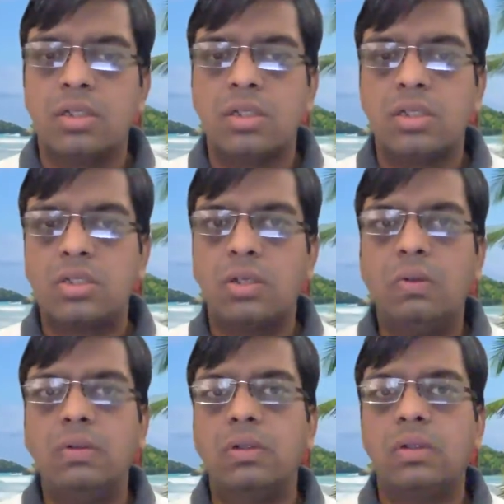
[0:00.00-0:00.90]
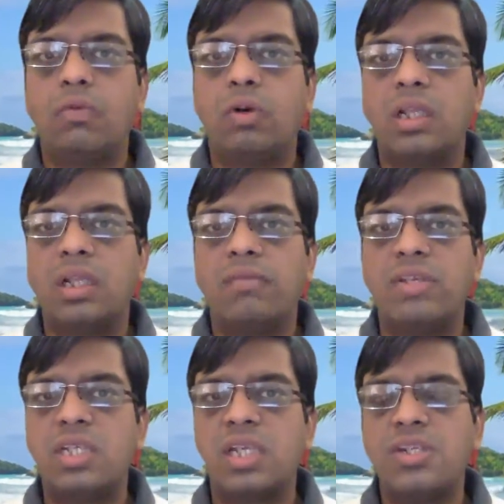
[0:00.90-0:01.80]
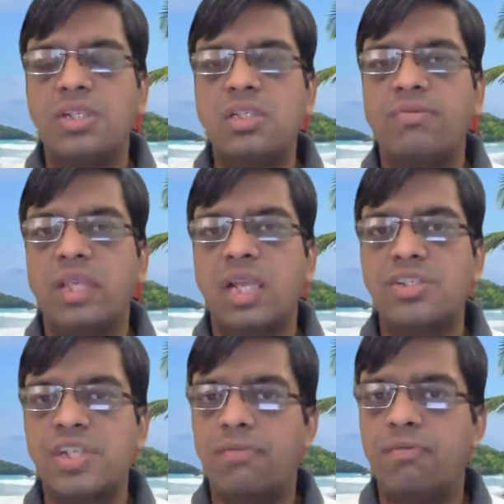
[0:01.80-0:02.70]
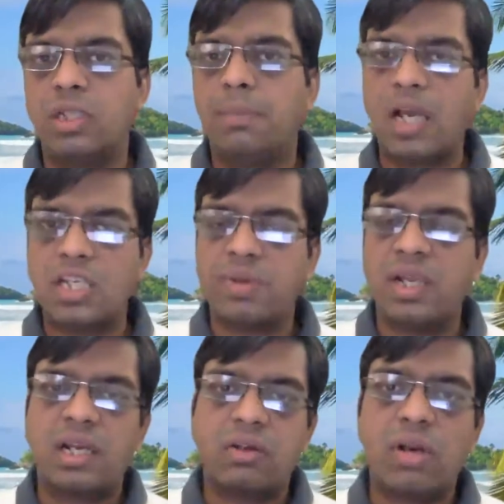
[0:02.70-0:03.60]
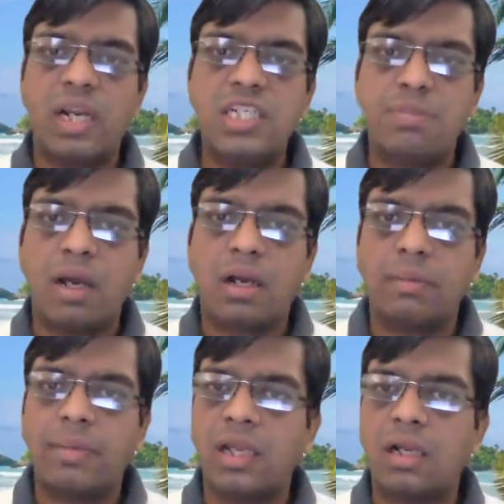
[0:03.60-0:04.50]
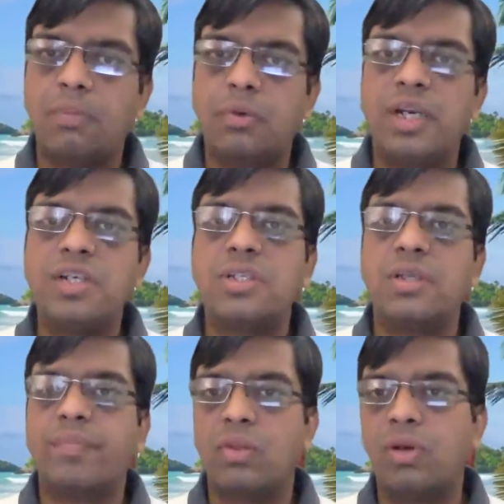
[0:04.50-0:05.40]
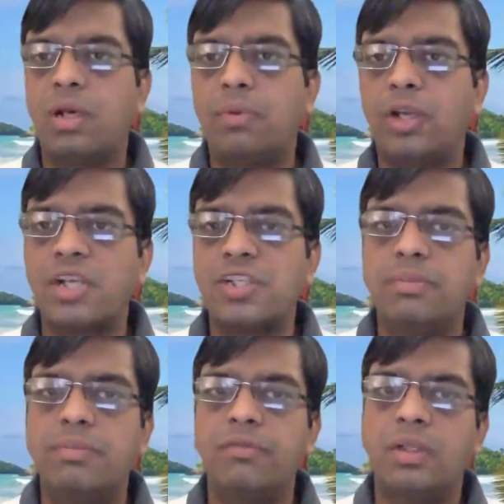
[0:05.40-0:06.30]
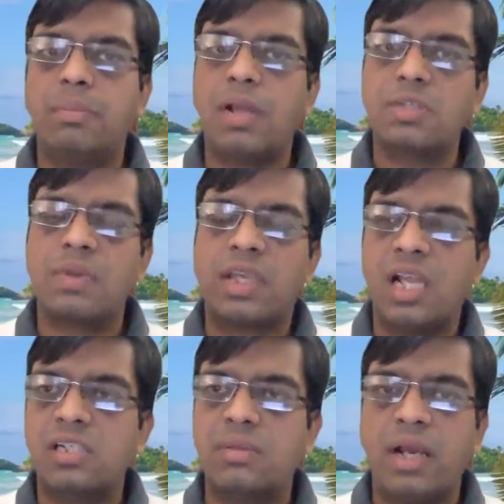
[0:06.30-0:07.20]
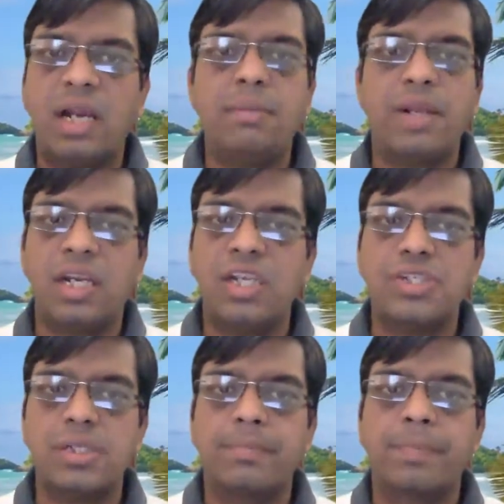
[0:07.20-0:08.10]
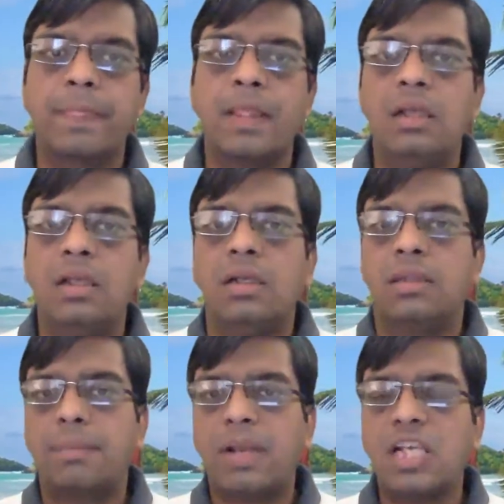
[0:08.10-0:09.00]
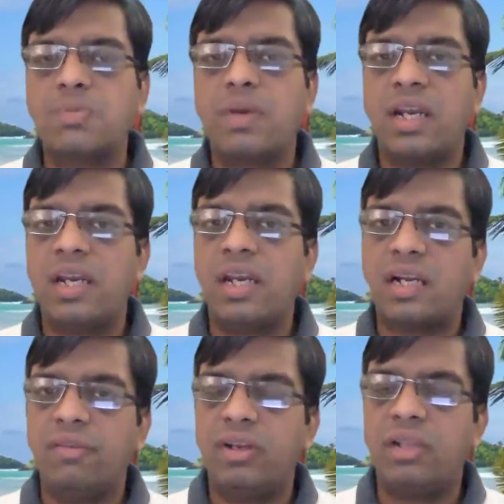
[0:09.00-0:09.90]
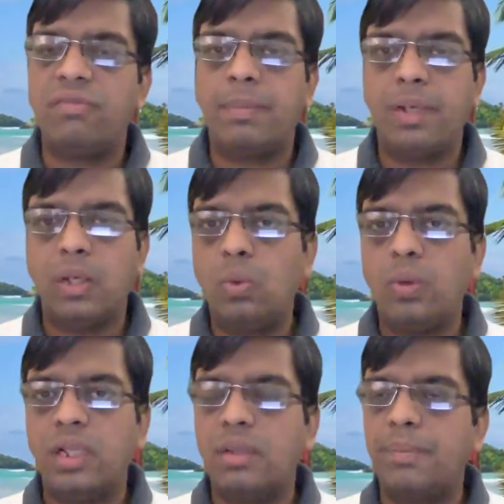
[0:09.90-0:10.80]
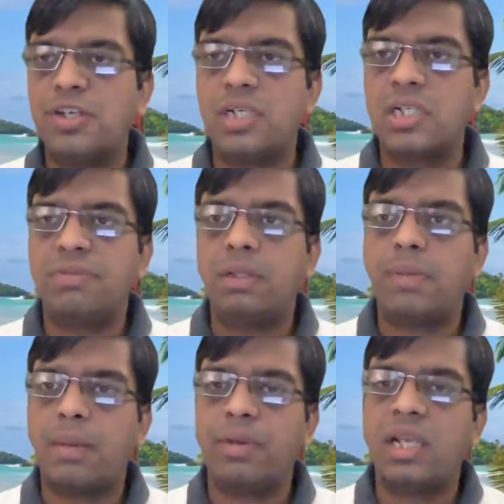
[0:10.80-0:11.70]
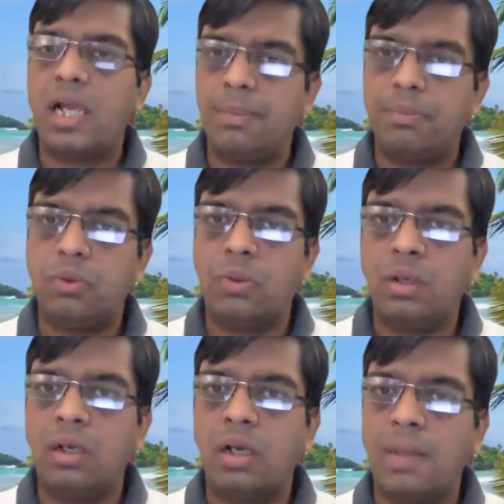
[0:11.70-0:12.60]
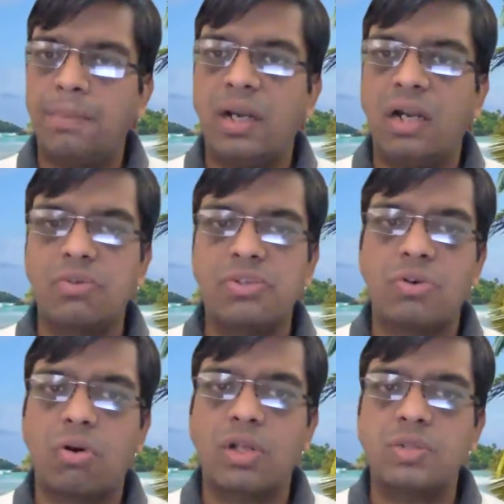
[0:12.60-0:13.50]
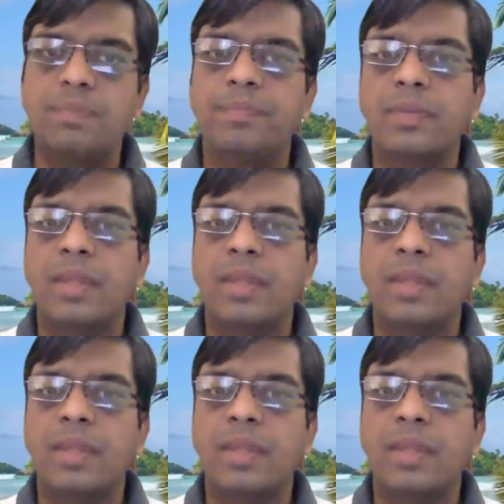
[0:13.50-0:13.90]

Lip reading: So, what are the investigations? We can check for the plasma electrolytes, bicarbonates, urine potassium with plasma calcium and magnesium. The plasma renin activity will be low in the patients with primary hyperaldosteronism,